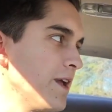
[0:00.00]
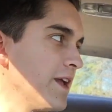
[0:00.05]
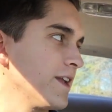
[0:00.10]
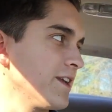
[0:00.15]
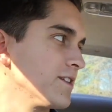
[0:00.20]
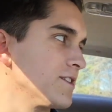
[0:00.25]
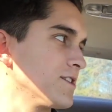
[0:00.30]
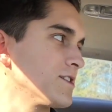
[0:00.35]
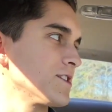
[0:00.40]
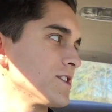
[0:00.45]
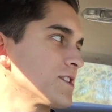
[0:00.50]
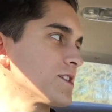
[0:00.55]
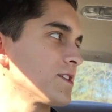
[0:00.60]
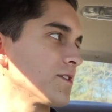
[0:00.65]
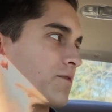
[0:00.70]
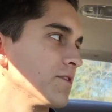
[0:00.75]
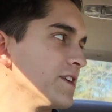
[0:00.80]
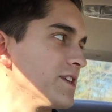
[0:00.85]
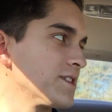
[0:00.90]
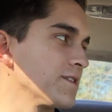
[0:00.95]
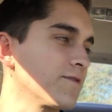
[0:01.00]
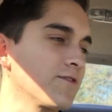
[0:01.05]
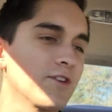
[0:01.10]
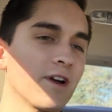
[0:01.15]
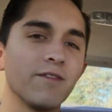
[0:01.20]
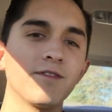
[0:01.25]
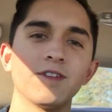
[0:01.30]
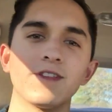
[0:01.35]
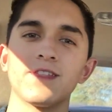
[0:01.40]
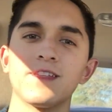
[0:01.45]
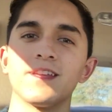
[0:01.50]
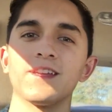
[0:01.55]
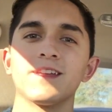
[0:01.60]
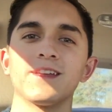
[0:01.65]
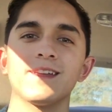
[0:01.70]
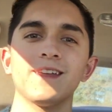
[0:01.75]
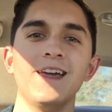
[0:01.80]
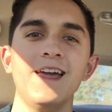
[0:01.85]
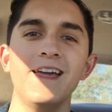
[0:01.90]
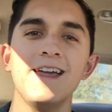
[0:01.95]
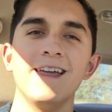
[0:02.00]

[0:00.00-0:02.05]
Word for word: bacon is just the reason for everything.